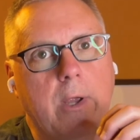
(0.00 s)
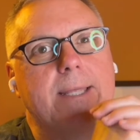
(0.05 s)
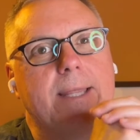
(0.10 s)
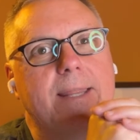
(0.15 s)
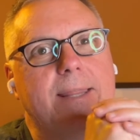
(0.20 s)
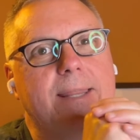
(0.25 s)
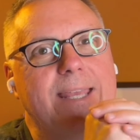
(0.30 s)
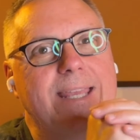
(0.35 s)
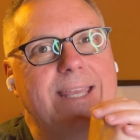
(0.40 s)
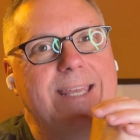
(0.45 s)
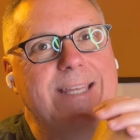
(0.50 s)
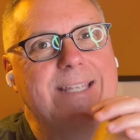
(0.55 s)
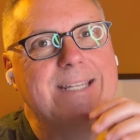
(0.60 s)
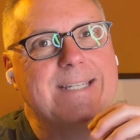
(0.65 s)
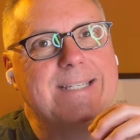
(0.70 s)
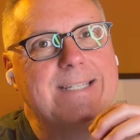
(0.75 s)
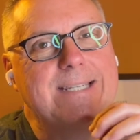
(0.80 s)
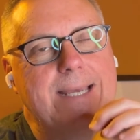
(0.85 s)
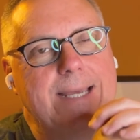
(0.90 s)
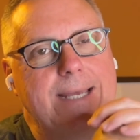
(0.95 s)
The
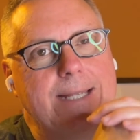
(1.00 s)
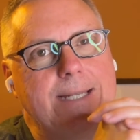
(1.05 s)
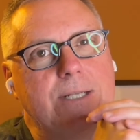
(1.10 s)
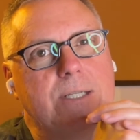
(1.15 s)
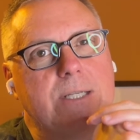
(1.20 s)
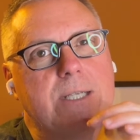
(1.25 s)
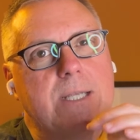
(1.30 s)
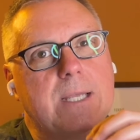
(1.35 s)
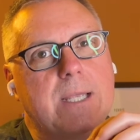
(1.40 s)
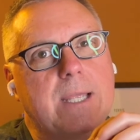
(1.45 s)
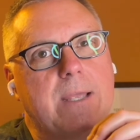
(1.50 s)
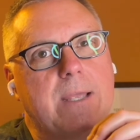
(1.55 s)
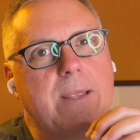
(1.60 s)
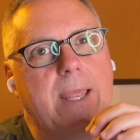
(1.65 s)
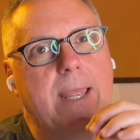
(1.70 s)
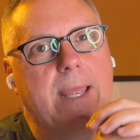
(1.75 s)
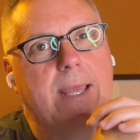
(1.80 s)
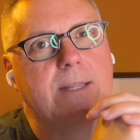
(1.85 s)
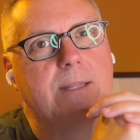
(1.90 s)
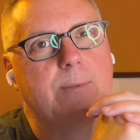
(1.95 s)
intent
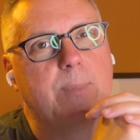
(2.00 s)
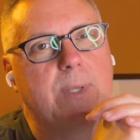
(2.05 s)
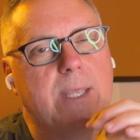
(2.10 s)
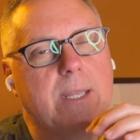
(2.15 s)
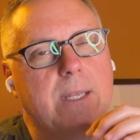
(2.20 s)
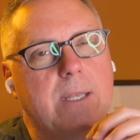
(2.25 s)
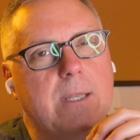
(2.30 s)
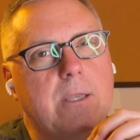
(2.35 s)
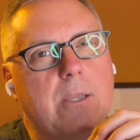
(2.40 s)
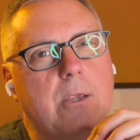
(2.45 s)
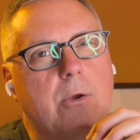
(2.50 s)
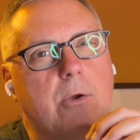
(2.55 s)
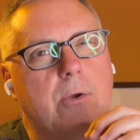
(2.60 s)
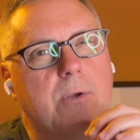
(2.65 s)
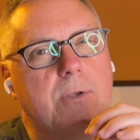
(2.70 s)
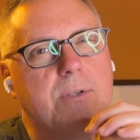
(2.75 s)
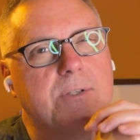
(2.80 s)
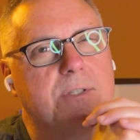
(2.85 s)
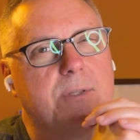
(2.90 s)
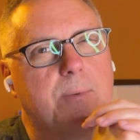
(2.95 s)
at the beginning here
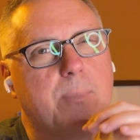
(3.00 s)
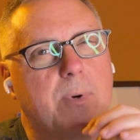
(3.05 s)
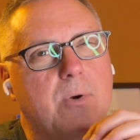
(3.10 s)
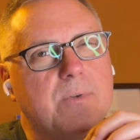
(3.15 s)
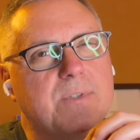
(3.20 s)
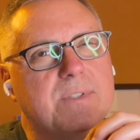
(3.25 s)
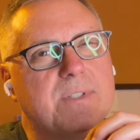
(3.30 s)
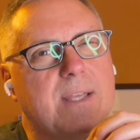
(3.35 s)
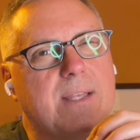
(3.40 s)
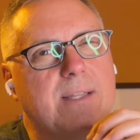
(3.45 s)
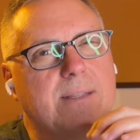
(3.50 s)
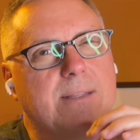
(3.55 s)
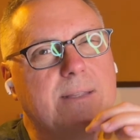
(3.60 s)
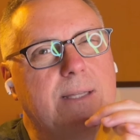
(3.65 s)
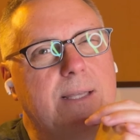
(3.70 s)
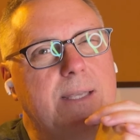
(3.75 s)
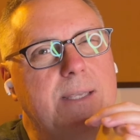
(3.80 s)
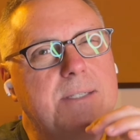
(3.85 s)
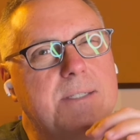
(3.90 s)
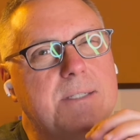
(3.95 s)
is to post at
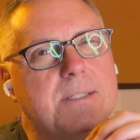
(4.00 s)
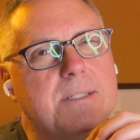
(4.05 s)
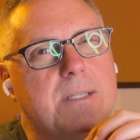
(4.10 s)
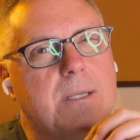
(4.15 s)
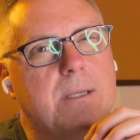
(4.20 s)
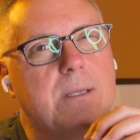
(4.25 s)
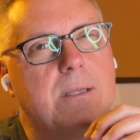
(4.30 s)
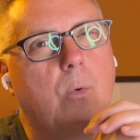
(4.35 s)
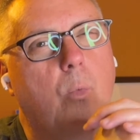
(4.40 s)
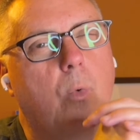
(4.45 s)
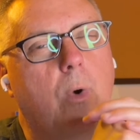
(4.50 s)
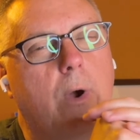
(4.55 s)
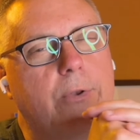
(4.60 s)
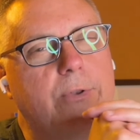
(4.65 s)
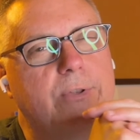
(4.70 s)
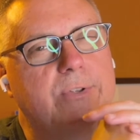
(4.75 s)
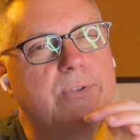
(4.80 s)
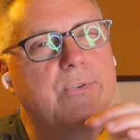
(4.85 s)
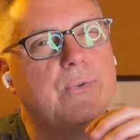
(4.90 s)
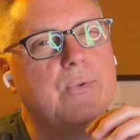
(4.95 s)
least 1
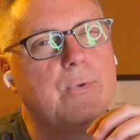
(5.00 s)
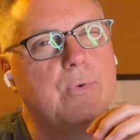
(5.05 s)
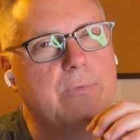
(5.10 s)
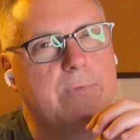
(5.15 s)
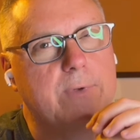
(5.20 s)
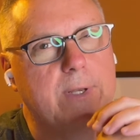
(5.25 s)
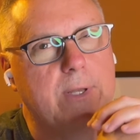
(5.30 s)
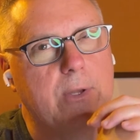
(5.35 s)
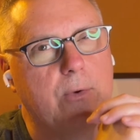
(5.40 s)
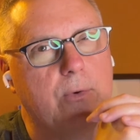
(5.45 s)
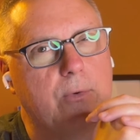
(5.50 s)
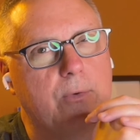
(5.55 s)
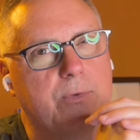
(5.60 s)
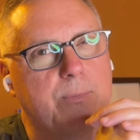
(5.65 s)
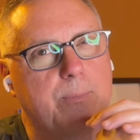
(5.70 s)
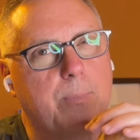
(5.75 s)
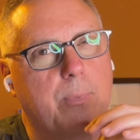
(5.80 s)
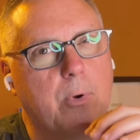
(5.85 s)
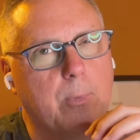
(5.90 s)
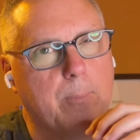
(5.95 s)
to 2 videos
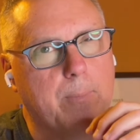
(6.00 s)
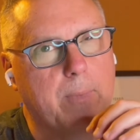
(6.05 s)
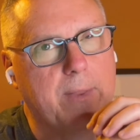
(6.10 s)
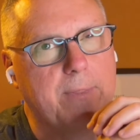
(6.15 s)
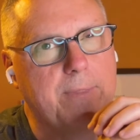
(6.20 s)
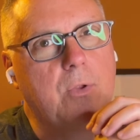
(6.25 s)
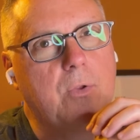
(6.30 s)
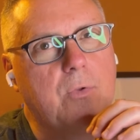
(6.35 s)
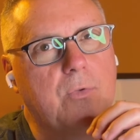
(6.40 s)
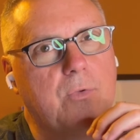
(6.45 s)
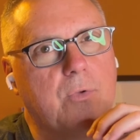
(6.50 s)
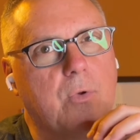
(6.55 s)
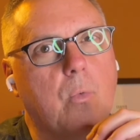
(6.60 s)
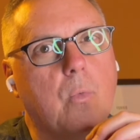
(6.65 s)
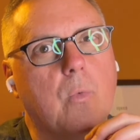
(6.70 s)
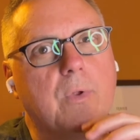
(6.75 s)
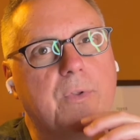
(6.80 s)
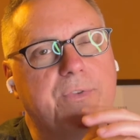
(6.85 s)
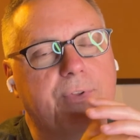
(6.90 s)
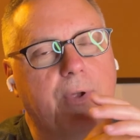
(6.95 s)
per month. So
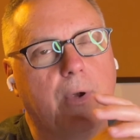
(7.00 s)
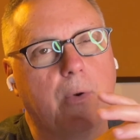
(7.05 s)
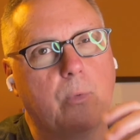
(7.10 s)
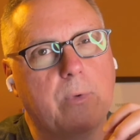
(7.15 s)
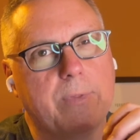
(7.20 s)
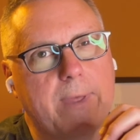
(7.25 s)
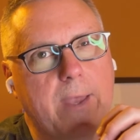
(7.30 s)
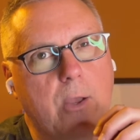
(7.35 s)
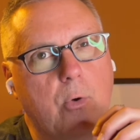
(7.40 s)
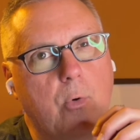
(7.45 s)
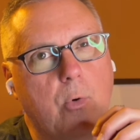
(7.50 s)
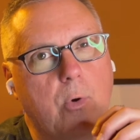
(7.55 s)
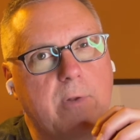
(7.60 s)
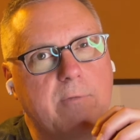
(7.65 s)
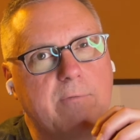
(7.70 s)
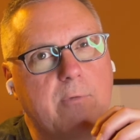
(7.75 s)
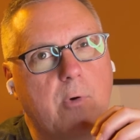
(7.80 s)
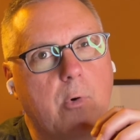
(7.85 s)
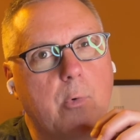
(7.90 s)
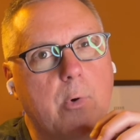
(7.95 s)
we'll start with that going
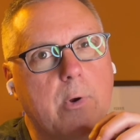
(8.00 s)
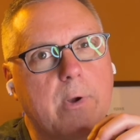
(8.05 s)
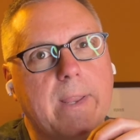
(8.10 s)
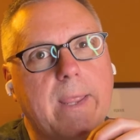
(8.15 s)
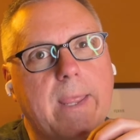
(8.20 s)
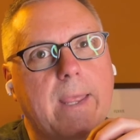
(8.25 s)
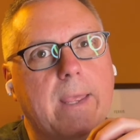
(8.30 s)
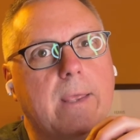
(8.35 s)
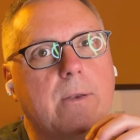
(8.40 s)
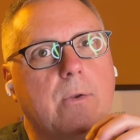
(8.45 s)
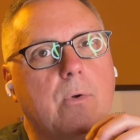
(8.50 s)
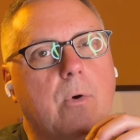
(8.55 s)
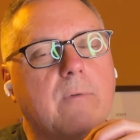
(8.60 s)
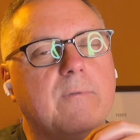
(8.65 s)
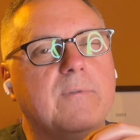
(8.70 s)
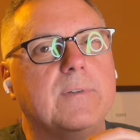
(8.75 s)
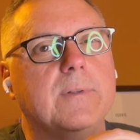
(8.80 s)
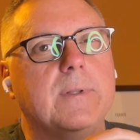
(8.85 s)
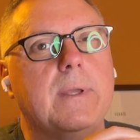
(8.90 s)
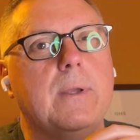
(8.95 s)
forward, and
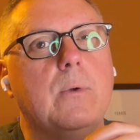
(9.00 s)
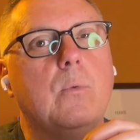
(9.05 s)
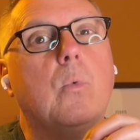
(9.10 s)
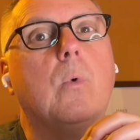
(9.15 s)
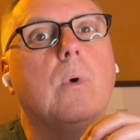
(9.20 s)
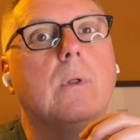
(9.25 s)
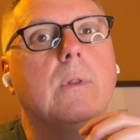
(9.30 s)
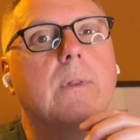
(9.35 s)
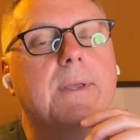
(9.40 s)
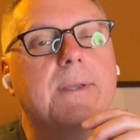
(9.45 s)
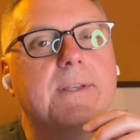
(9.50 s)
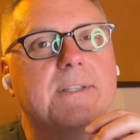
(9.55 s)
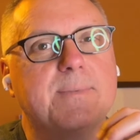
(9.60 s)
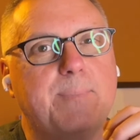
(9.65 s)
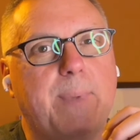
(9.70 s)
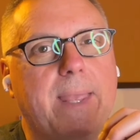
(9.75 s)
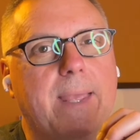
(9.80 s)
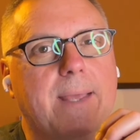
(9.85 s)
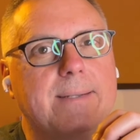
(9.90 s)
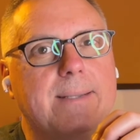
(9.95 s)
hopefully we'll
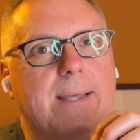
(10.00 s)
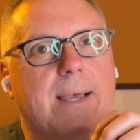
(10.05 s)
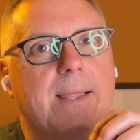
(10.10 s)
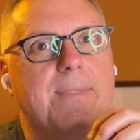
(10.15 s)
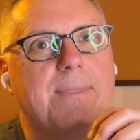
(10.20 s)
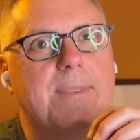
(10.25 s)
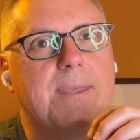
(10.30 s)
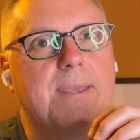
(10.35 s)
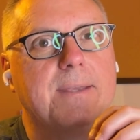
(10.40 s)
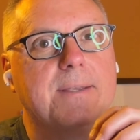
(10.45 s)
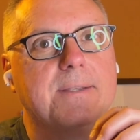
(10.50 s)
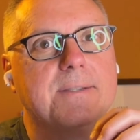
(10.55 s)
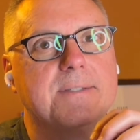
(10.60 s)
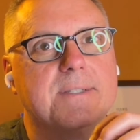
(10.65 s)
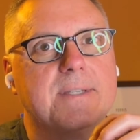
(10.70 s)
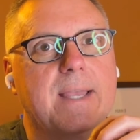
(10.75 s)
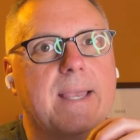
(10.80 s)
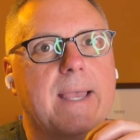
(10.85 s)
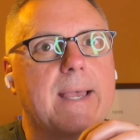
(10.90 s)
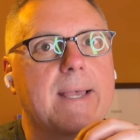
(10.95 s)
expand on things
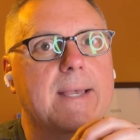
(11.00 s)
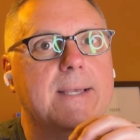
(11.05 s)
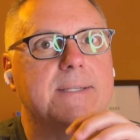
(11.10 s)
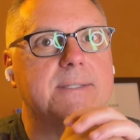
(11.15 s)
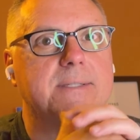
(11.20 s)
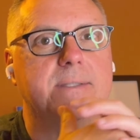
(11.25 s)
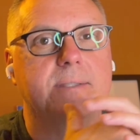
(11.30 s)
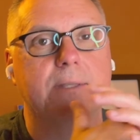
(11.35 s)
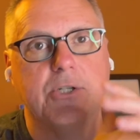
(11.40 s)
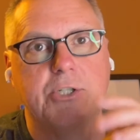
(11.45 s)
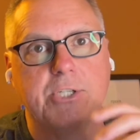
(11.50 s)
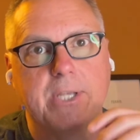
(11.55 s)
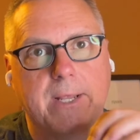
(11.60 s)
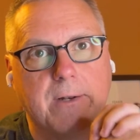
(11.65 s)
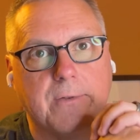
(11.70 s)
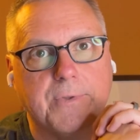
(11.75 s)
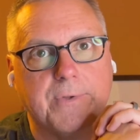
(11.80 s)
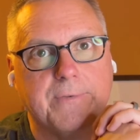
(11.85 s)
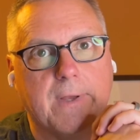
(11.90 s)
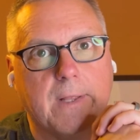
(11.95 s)
as the channel
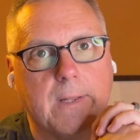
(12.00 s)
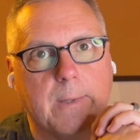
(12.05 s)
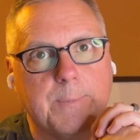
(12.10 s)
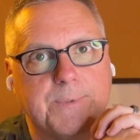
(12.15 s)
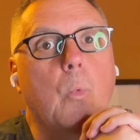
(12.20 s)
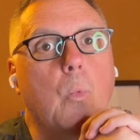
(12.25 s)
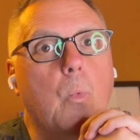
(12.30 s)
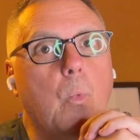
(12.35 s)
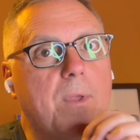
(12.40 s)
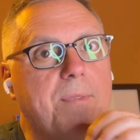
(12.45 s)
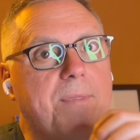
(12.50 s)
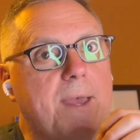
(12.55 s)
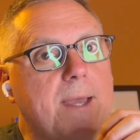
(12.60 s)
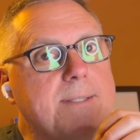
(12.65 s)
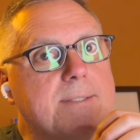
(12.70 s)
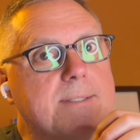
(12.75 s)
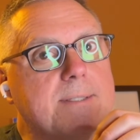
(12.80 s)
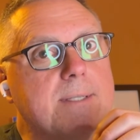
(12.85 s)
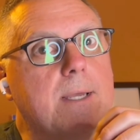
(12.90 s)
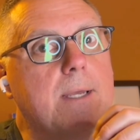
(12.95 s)
develops. With that
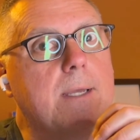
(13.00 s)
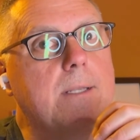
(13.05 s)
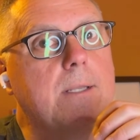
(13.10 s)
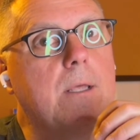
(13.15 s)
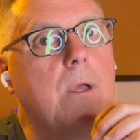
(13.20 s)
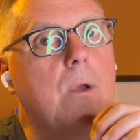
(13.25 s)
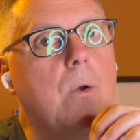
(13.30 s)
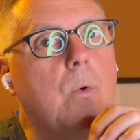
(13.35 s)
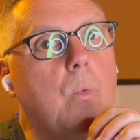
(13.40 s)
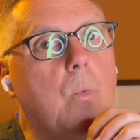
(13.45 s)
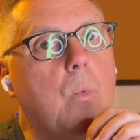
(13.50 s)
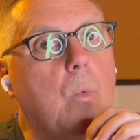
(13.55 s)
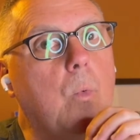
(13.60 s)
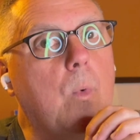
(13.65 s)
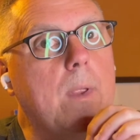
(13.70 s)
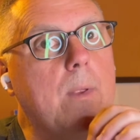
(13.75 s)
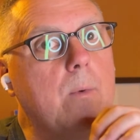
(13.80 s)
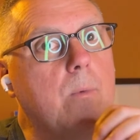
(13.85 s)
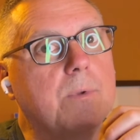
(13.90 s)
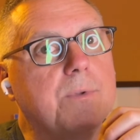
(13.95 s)
said,
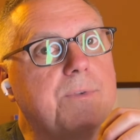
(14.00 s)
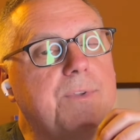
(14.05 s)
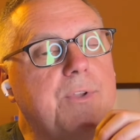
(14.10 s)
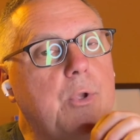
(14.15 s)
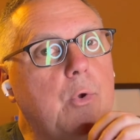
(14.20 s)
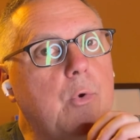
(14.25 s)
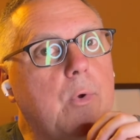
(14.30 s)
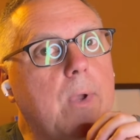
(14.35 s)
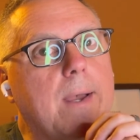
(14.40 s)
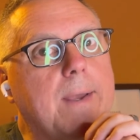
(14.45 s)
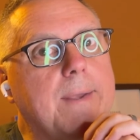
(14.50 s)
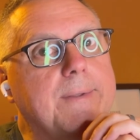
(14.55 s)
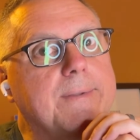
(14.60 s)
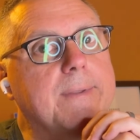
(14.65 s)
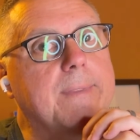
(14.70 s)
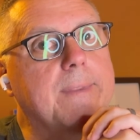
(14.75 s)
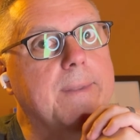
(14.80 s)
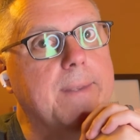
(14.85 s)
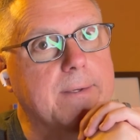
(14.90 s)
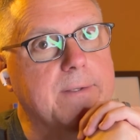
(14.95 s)
we will see you guys in
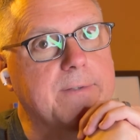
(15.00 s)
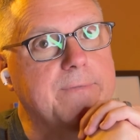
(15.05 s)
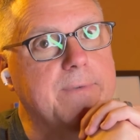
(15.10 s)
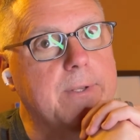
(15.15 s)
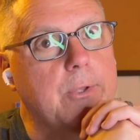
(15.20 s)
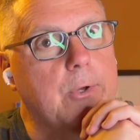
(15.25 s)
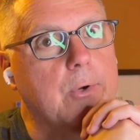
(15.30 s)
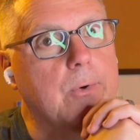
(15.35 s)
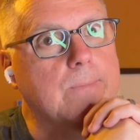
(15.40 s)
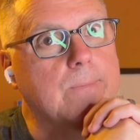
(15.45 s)
the next video.